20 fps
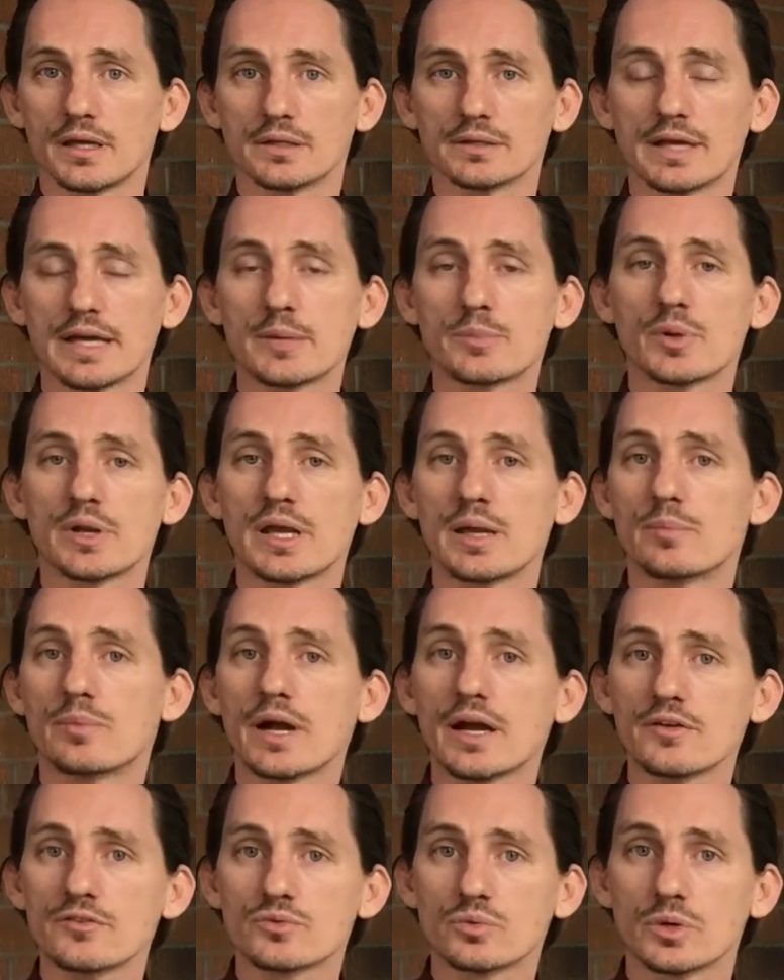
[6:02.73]
like Brene
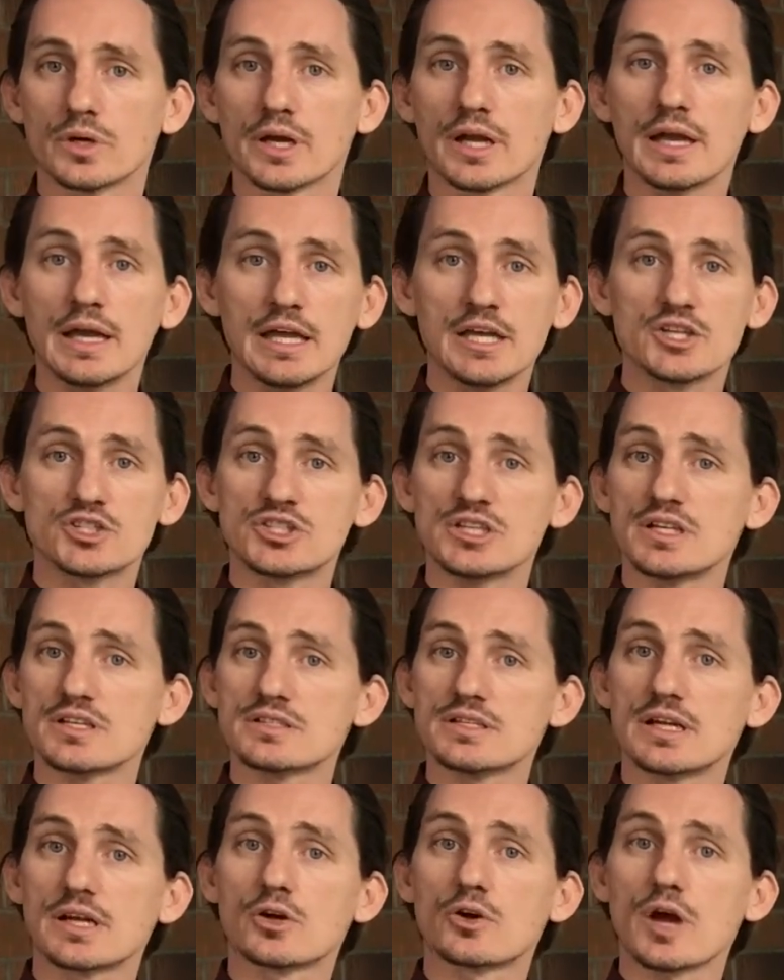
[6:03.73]
Brown's work, she does an
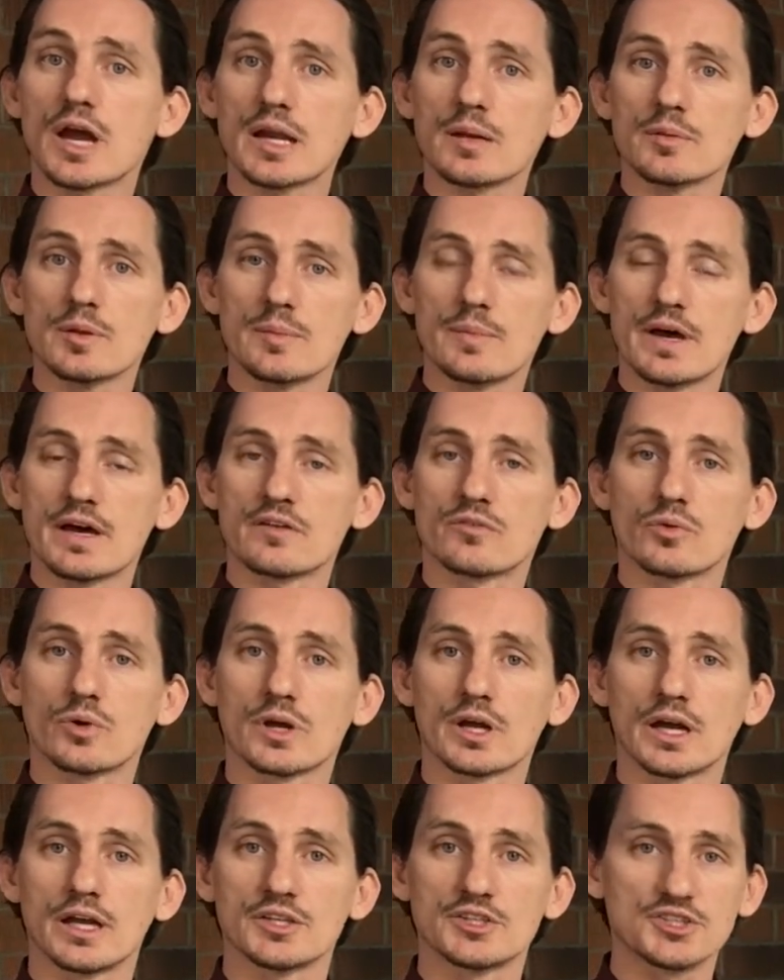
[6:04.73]
incredible amount of work
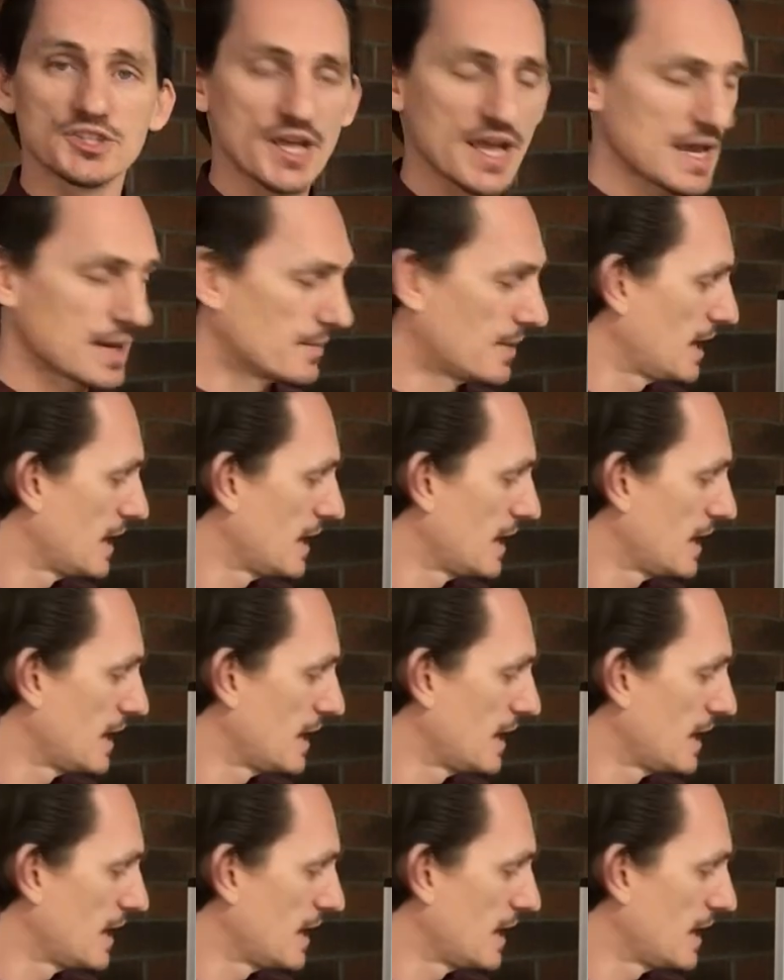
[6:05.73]
on shame.